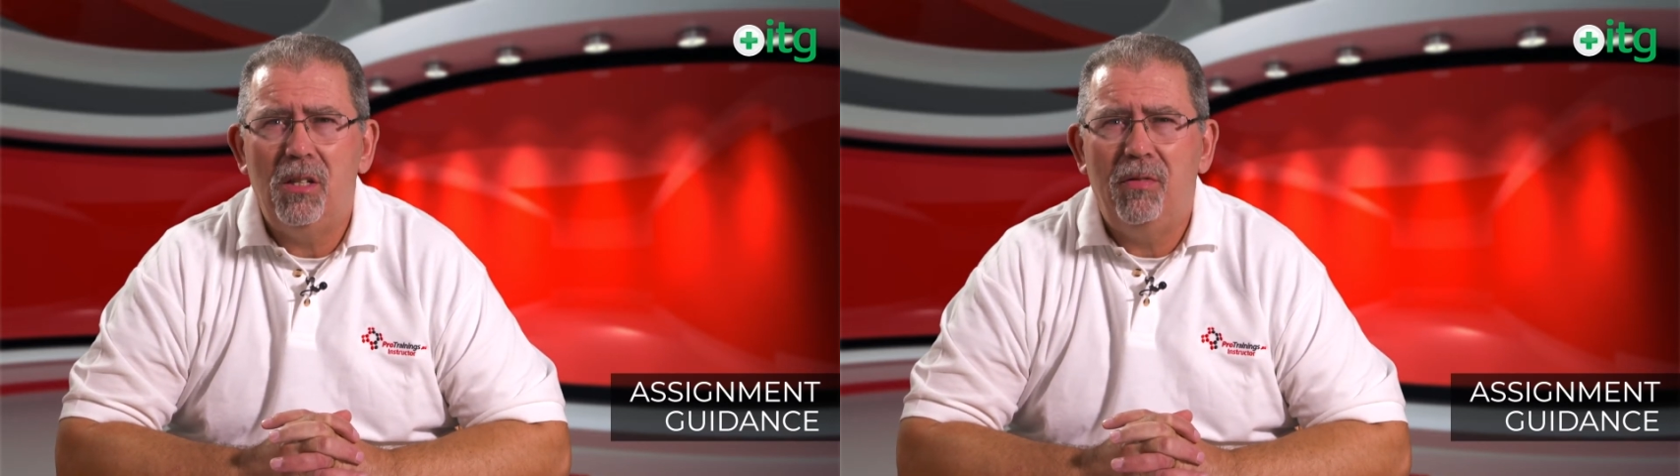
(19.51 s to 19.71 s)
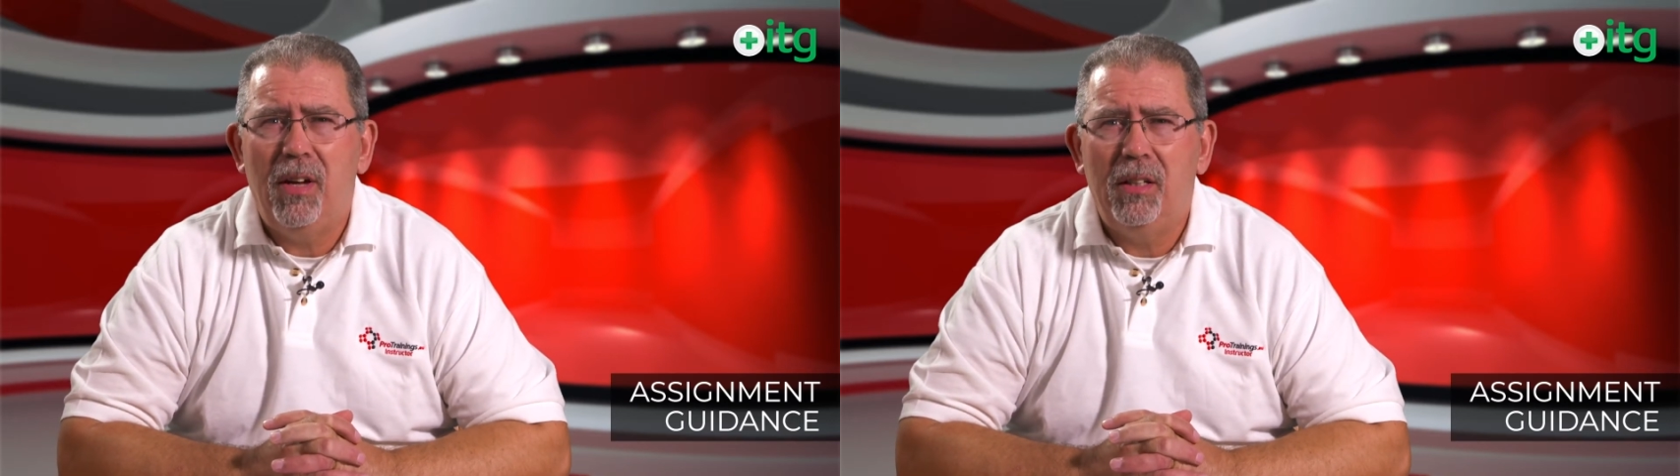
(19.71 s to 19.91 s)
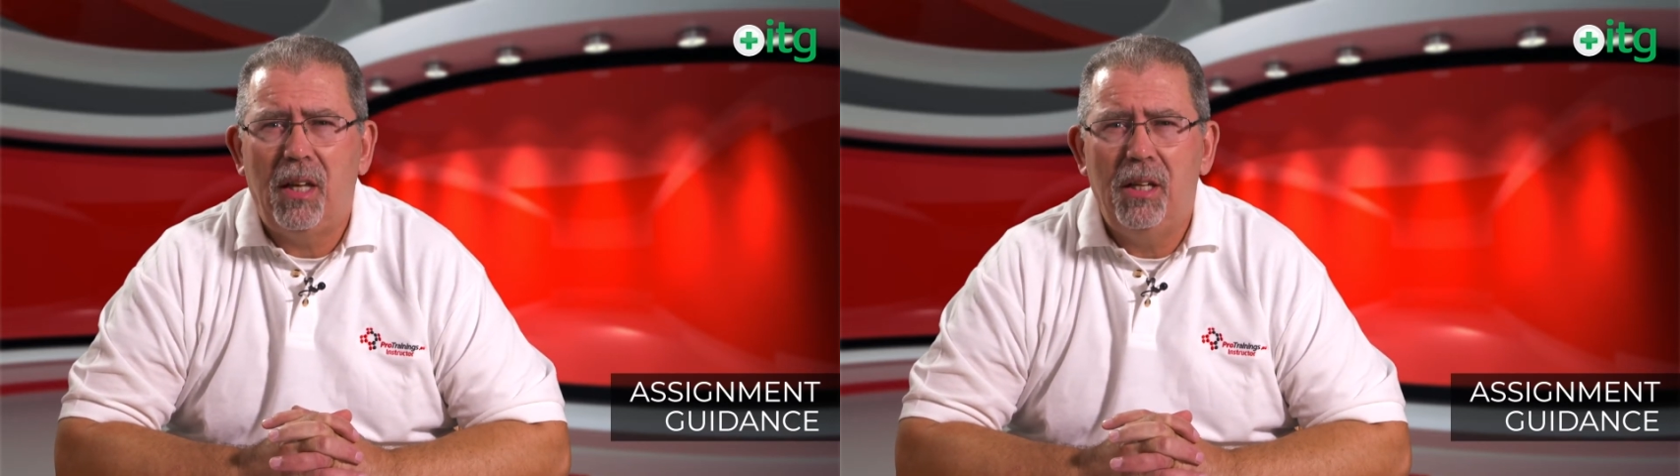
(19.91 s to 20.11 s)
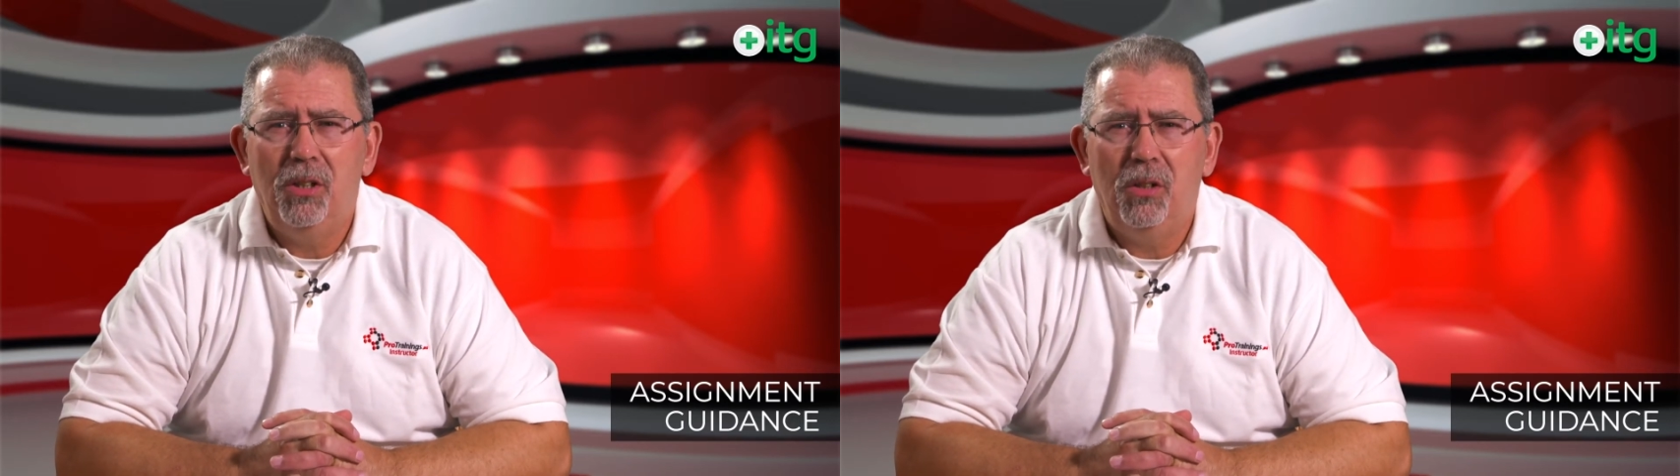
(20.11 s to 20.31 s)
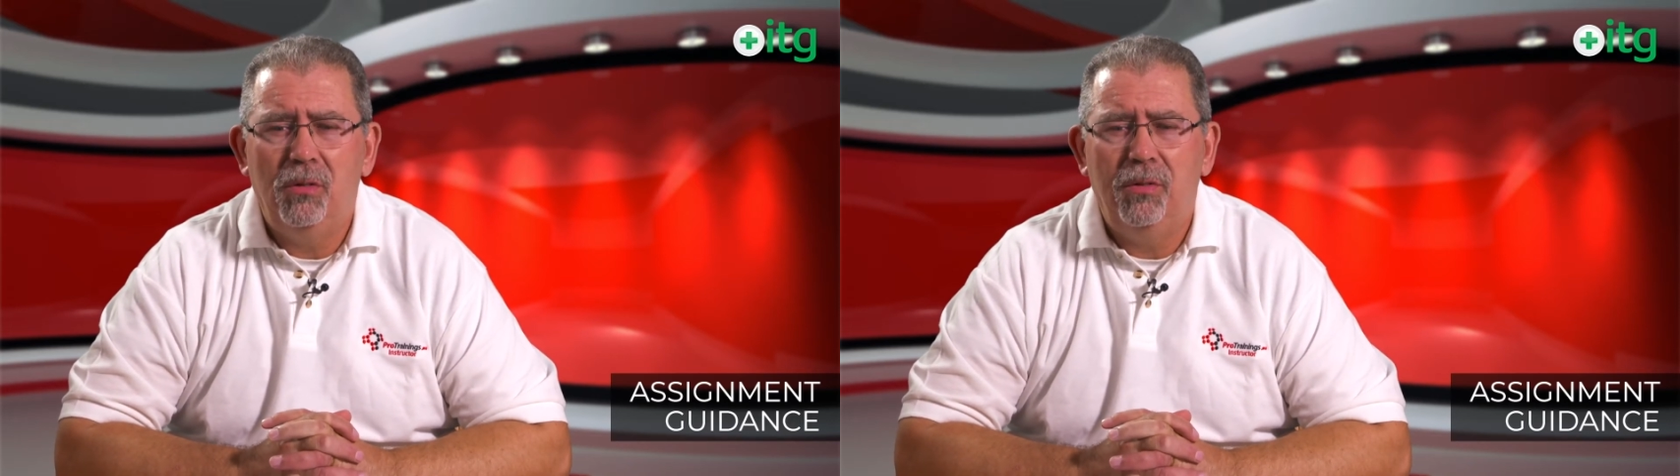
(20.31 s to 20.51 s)
the
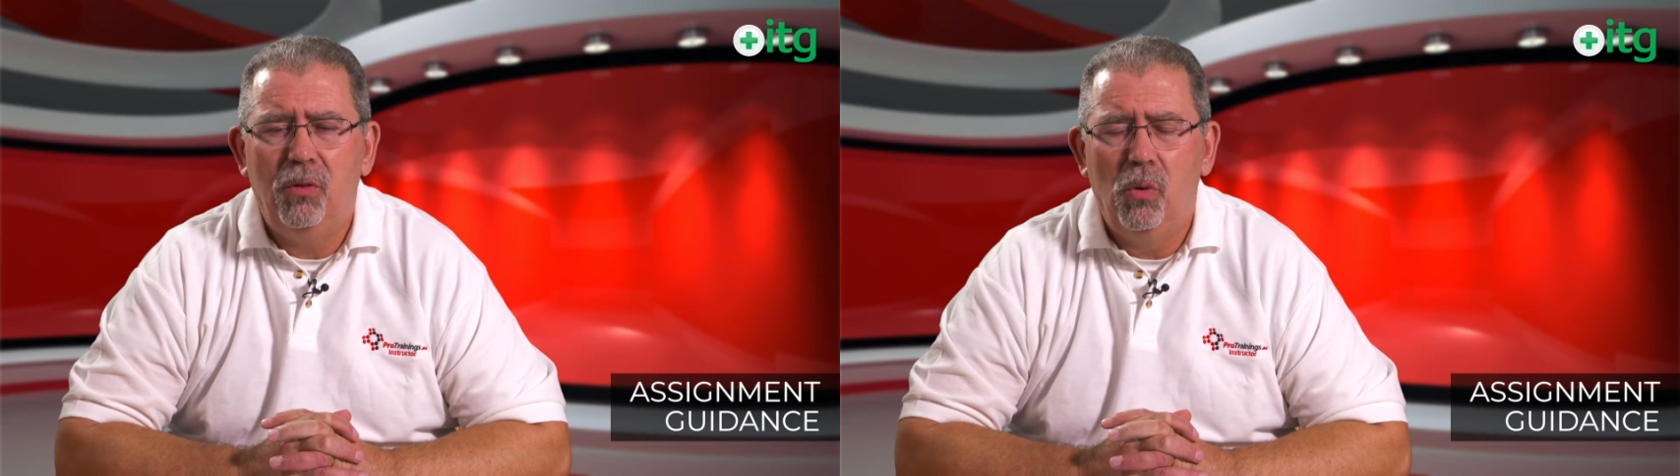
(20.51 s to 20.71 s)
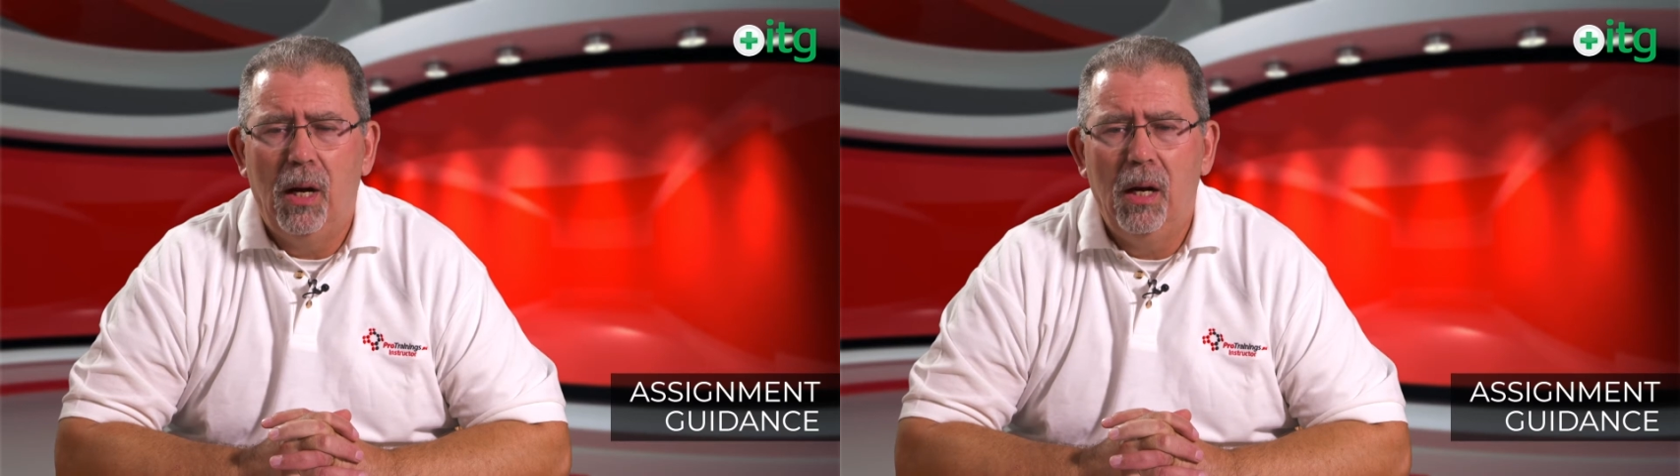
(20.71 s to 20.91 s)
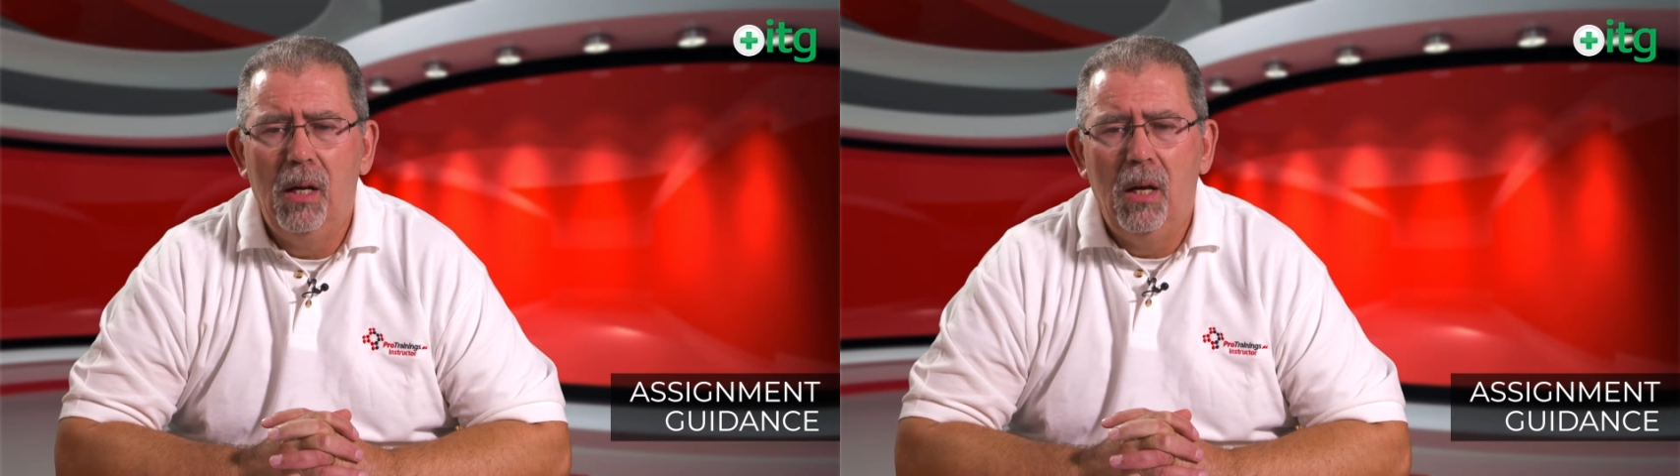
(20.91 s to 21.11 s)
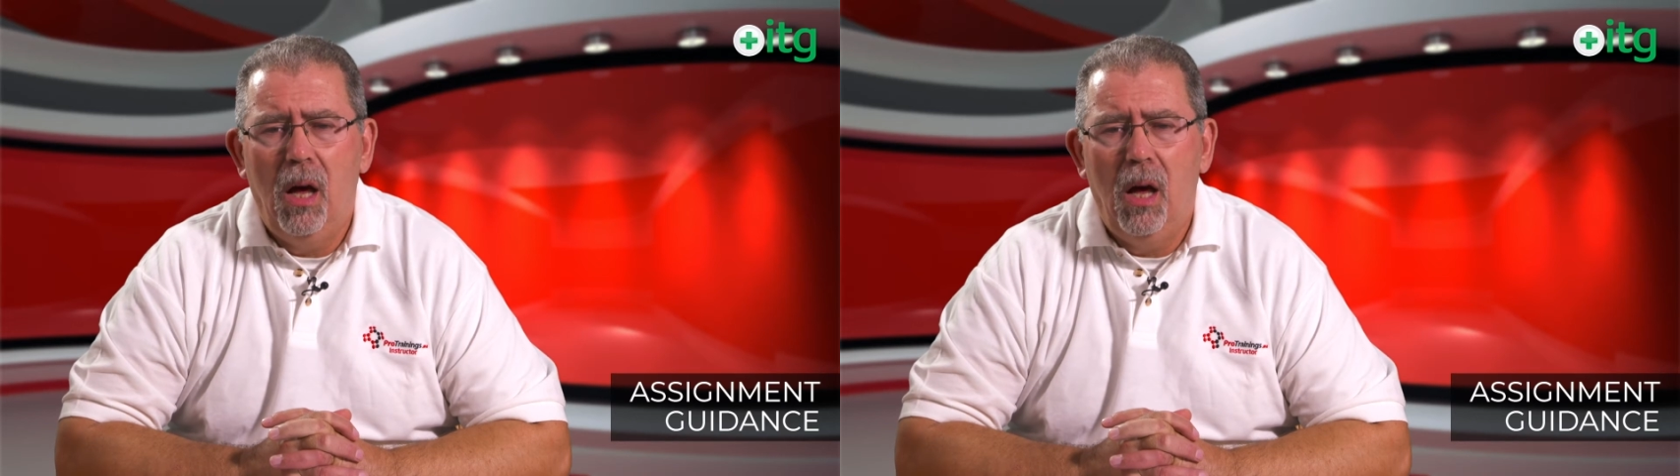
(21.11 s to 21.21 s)
foundation for